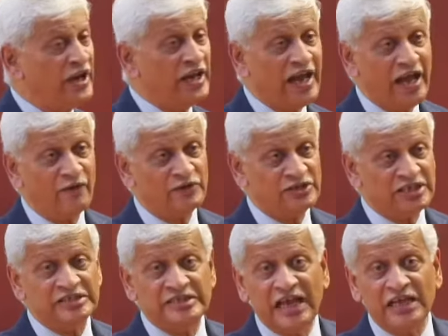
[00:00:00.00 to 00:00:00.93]
If we
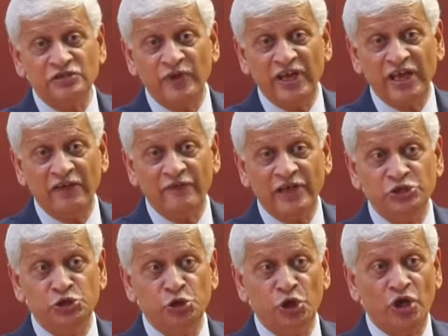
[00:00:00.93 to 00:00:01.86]
have, just as we
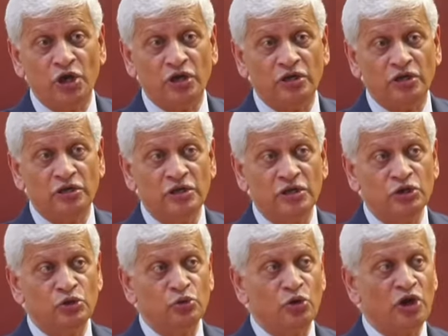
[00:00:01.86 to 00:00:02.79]
have ensured
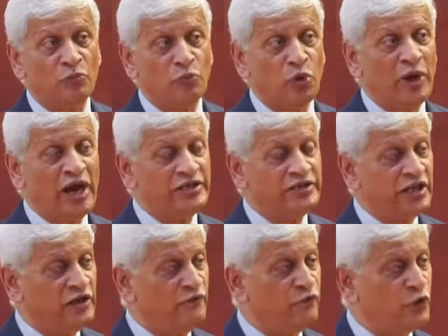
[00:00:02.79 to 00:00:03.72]
through our
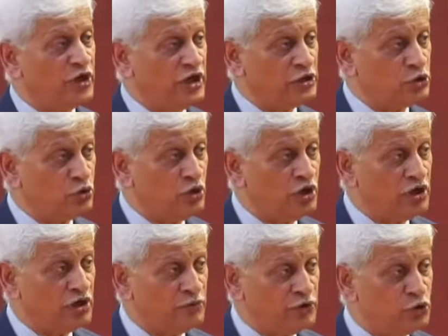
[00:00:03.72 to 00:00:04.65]
mobile telephony,
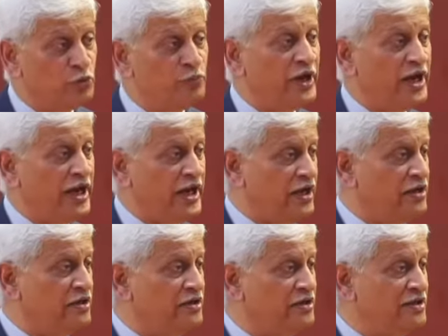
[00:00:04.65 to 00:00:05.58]
through our
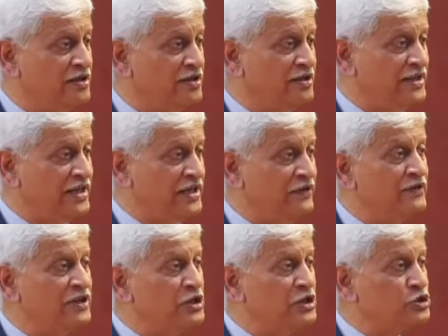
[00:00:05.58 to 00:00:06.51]
UPay,
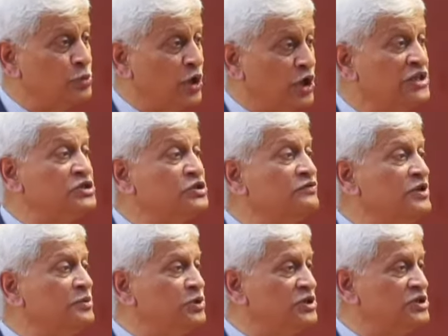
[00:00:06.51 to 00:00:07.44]
that even the
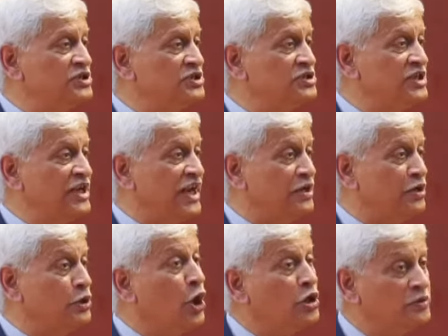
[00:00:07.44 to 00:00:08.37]
smallest of the persons
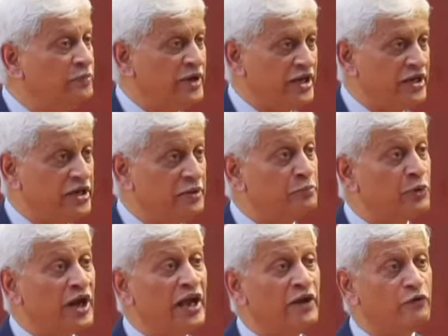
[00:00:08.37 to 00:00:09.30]
cannot be
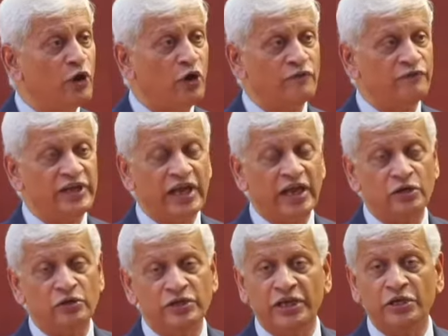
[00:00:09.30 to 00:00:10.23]
deprived of
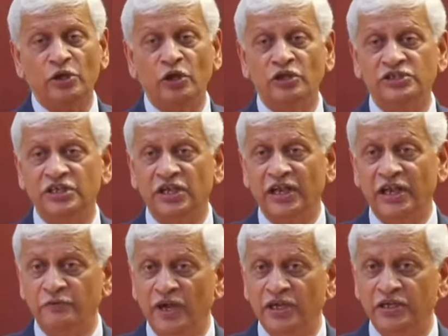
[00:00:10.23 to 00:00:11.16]
the
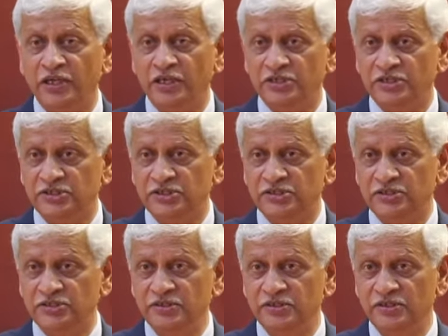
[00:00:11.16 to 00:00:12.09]
technological
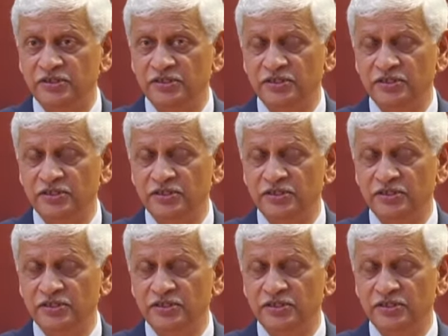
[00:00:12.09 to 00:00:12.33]
advantages.